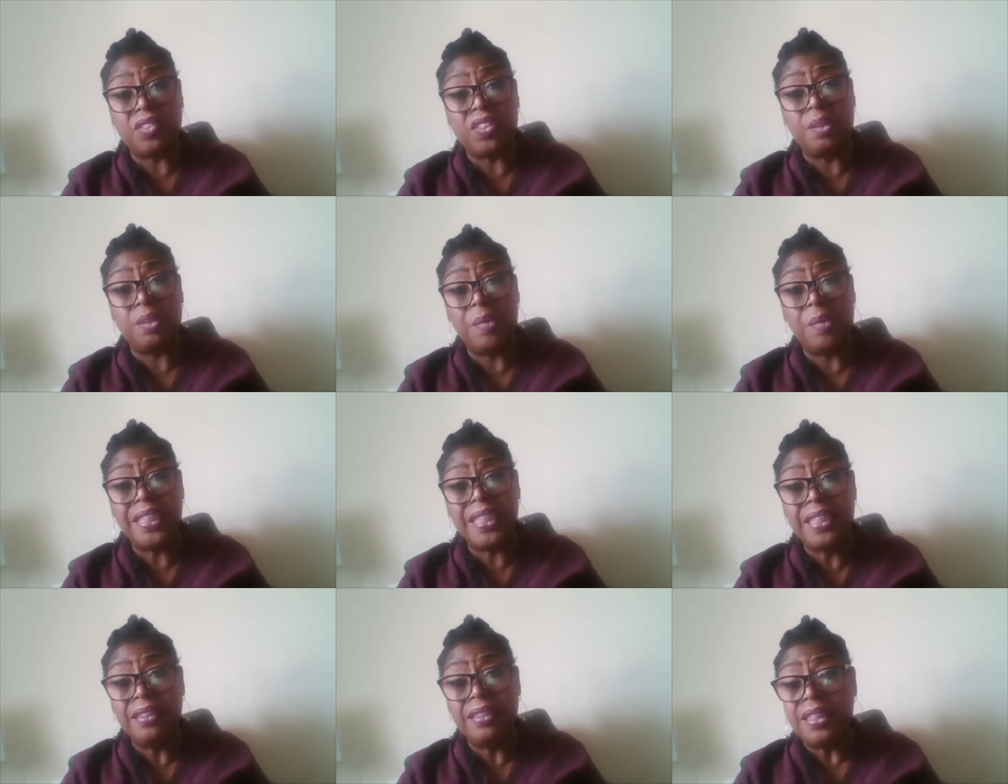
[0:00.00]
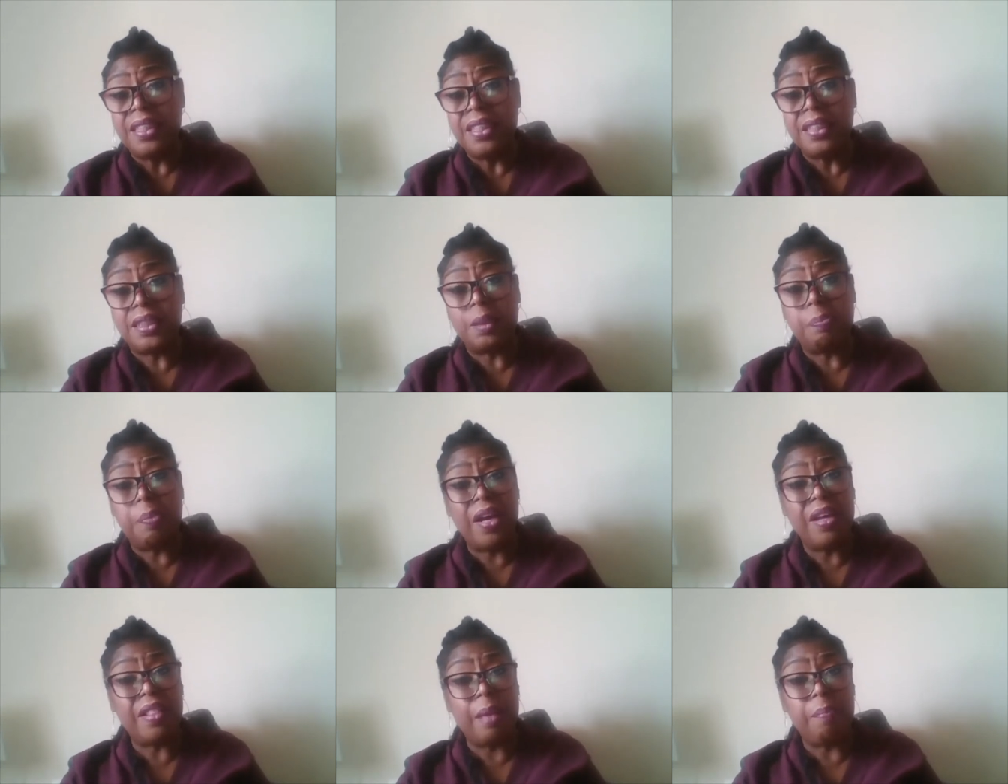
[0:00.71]
for the money to
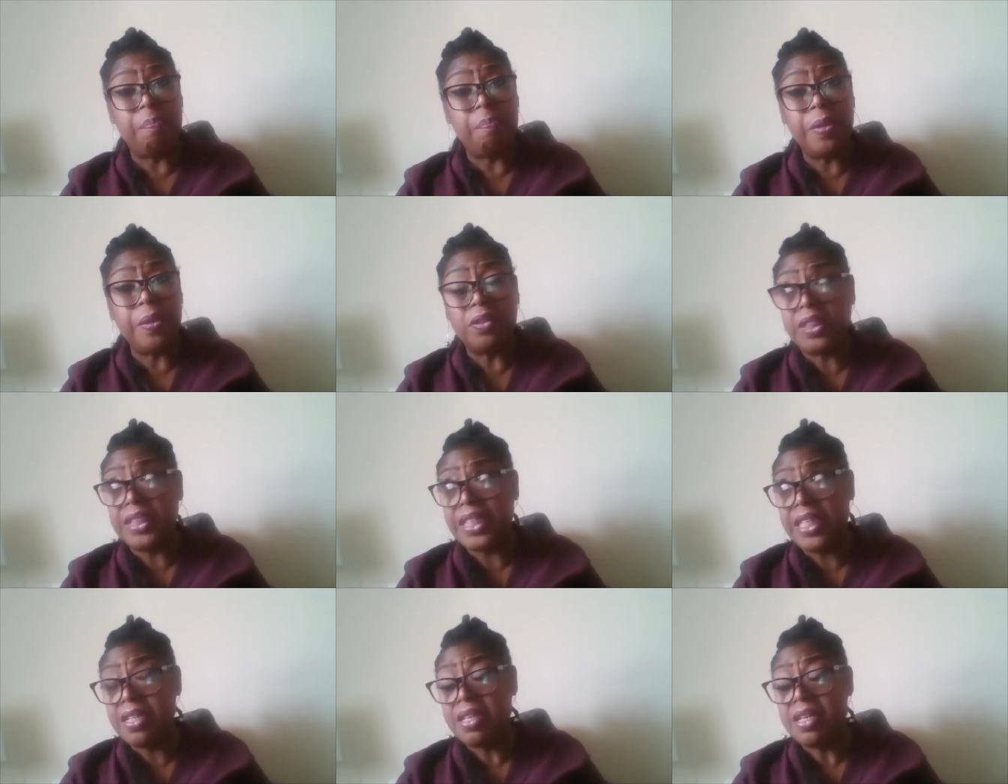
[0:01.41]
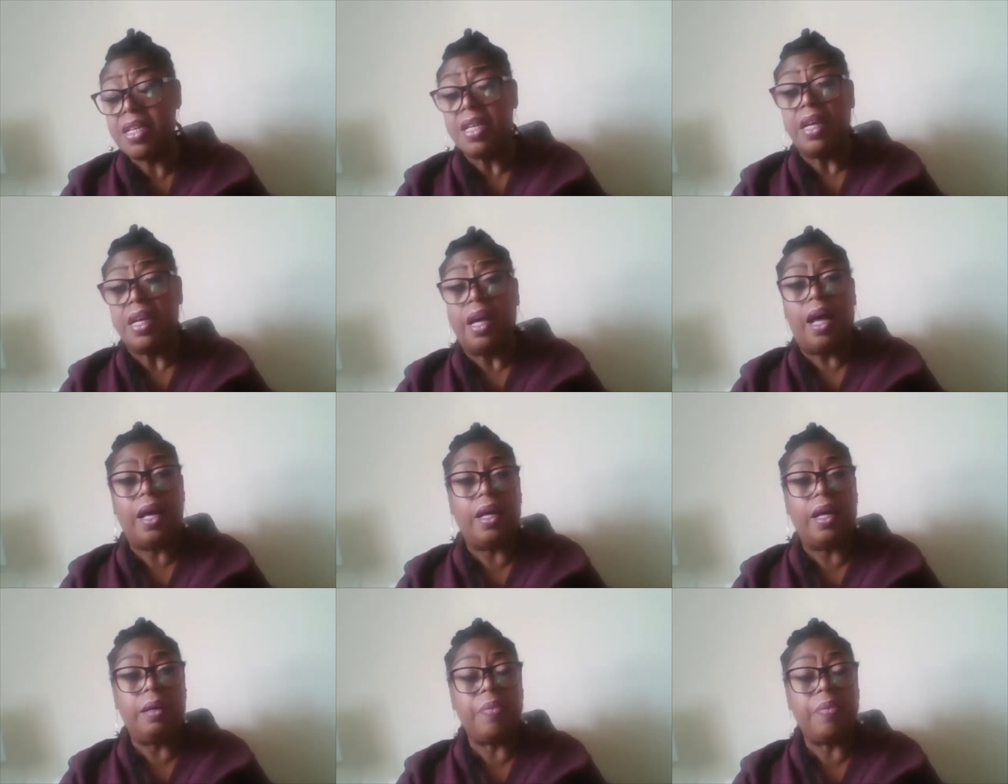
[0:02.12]
buy that building,
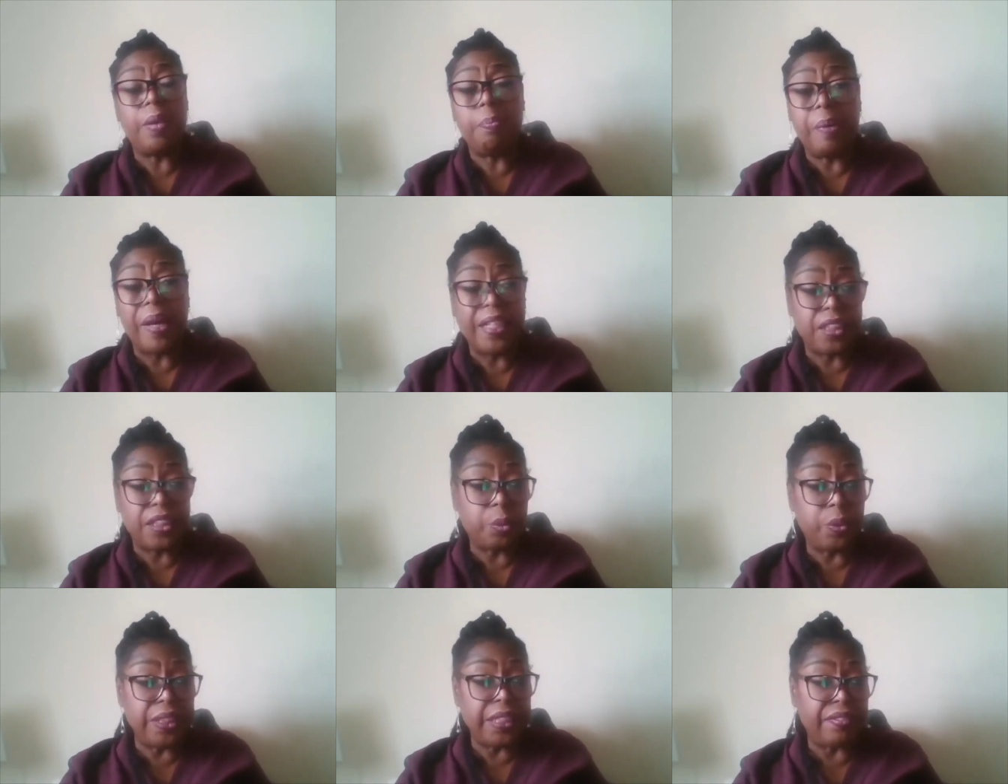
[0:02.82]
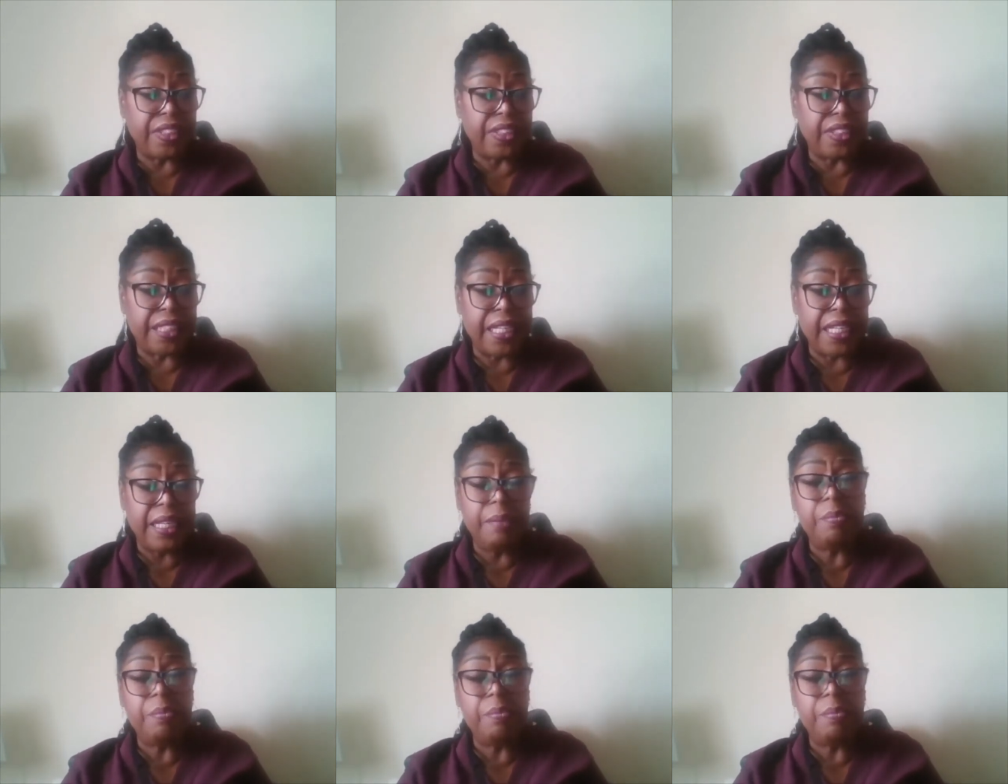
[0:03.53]
um, the banks wouldn't give it to him.